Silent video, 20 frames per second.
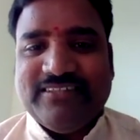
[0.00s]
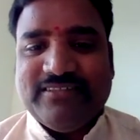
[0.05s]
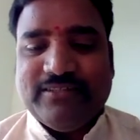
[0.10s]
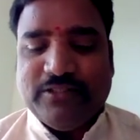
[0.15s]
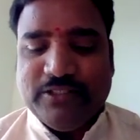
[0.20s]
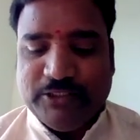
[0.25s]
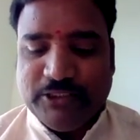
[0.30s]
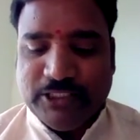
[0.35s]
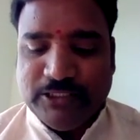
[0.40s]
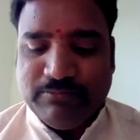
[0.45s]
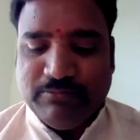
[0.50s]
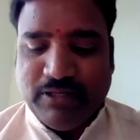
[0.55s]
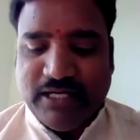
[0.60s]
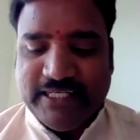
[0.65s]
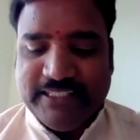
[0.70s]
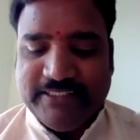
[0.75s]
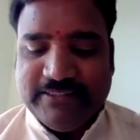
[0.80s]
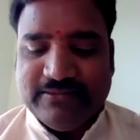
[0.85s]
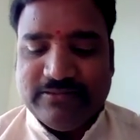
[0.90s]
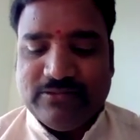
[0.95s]
written
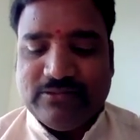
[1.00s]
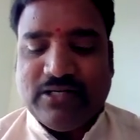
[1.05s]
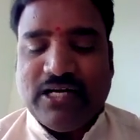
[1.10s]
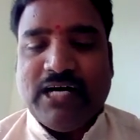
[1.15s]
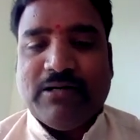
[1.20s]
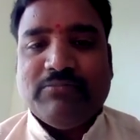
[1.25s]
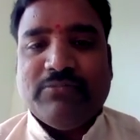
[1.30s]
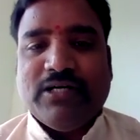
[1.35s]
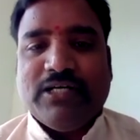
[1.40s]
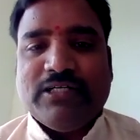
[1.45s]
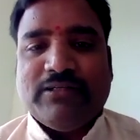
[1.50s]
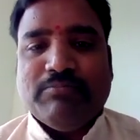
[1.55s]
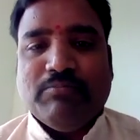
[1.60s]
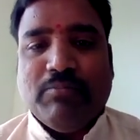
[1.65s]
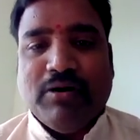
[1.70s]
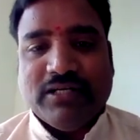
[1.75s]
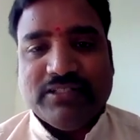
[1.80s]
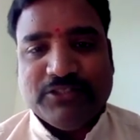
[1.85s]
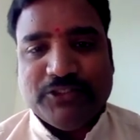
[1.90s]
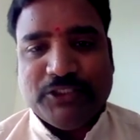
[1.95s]
by Robert
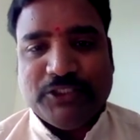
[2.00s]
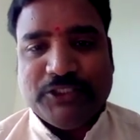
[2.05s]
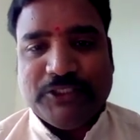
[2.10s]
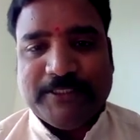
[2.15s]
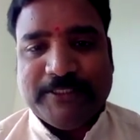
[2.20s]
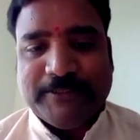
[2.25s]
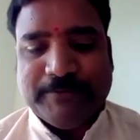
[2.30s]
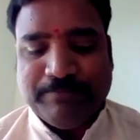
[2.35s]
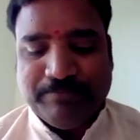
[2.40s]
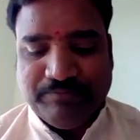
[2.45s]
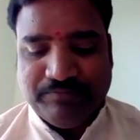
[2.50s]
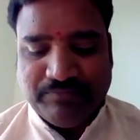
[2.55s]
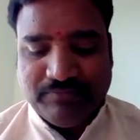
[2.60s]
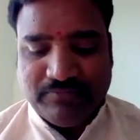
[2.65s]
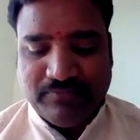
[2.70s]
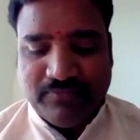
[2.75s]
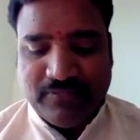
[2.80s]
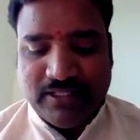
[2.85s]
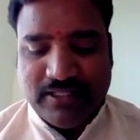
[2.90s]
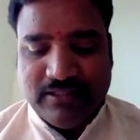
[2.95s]
Burns.
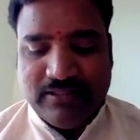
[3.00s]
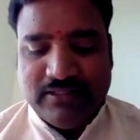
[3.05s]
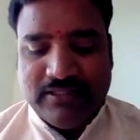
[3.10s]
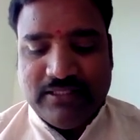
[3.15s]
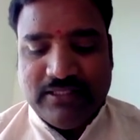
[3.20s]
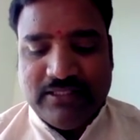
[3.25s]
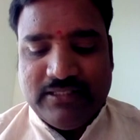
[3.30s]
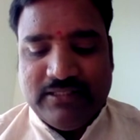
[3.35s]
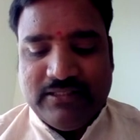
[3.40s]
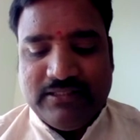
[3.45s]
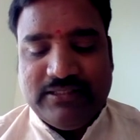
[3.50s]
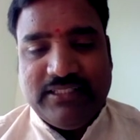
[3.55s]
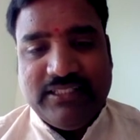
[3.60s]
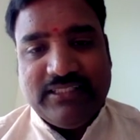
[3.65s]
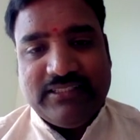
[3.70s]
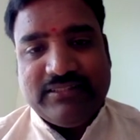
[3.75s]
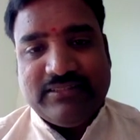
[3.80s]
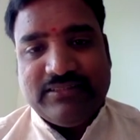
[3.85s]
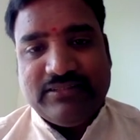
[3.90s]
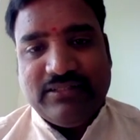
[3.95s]
This